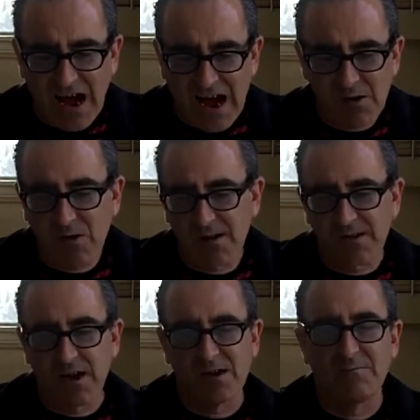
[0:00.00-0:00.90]
I want to
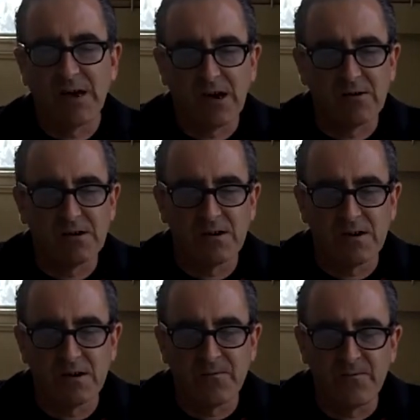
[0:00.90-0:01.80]
talk about
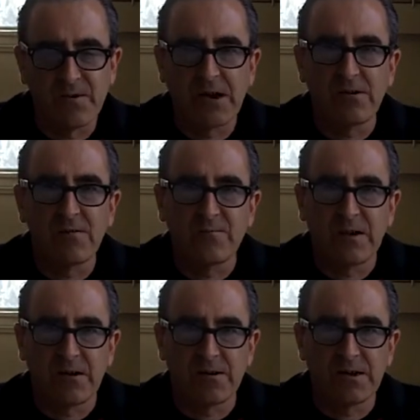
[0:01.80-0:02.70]
a very,
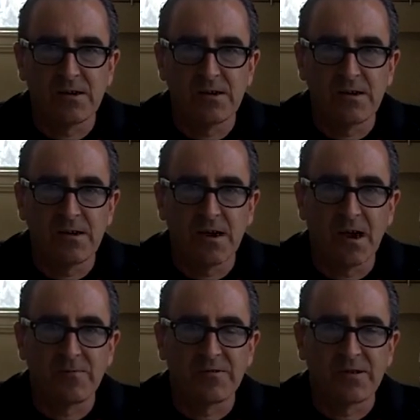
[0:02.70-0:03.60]
very
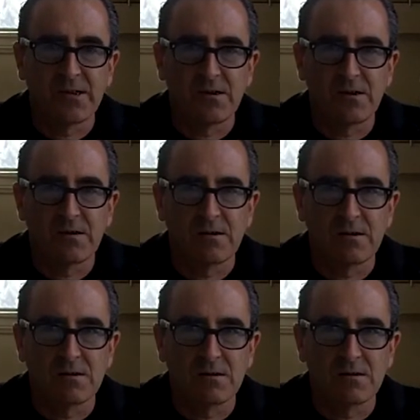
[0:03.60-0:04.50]
obscure
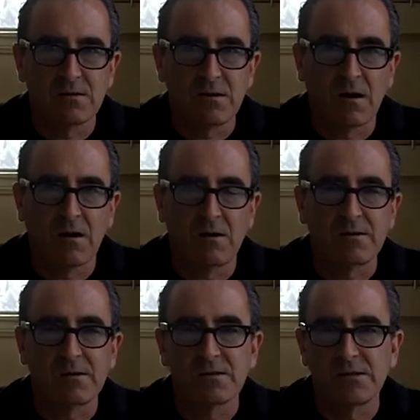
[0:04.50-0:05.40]

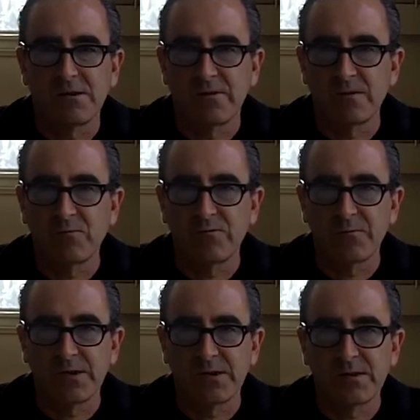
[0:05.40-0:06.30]
art literary
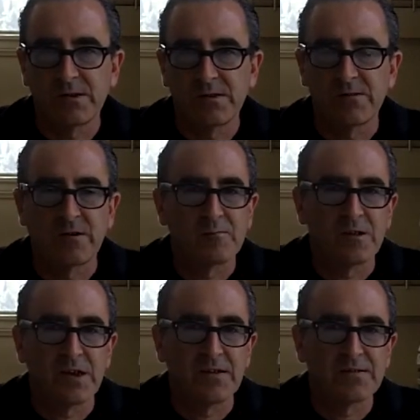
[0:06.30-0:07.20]
movement that took
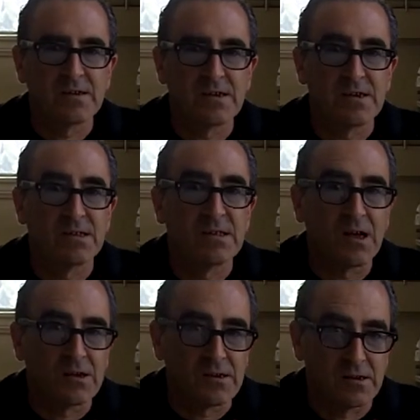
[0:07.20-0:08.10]
place in
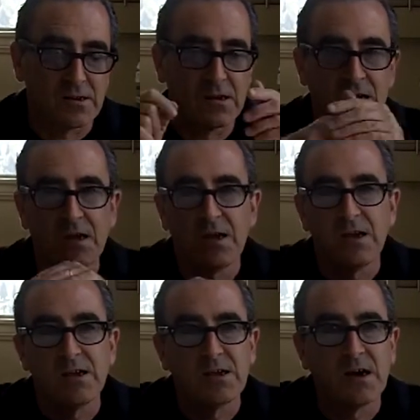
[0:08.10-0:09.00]
London
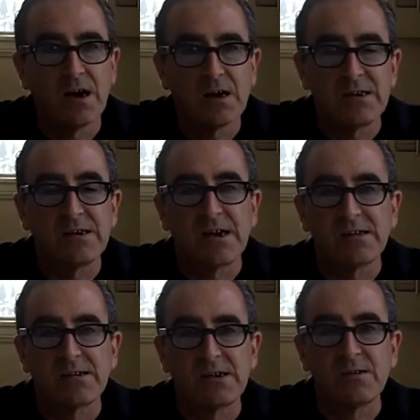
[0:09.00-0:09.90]
in
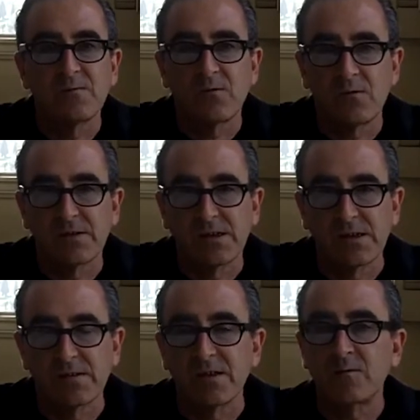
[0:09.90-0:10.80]

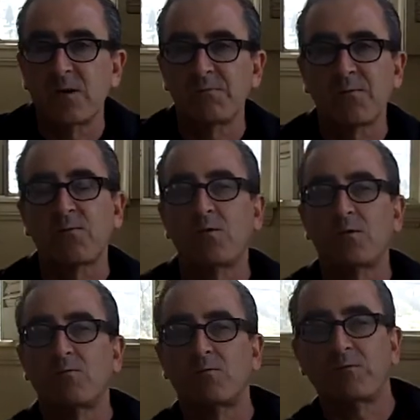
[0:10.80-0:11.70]
1914, just right
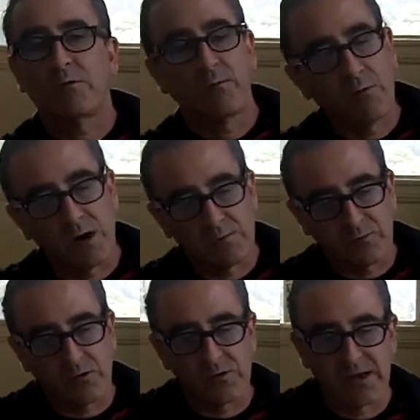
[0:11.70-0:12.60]
before World War I
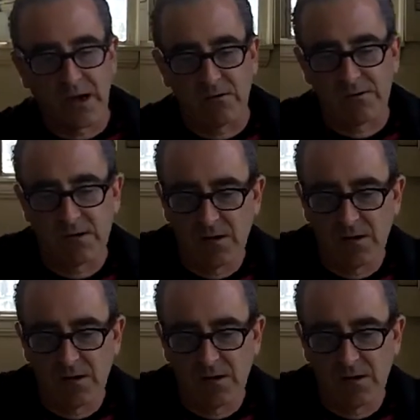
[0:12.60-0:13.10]
broke out.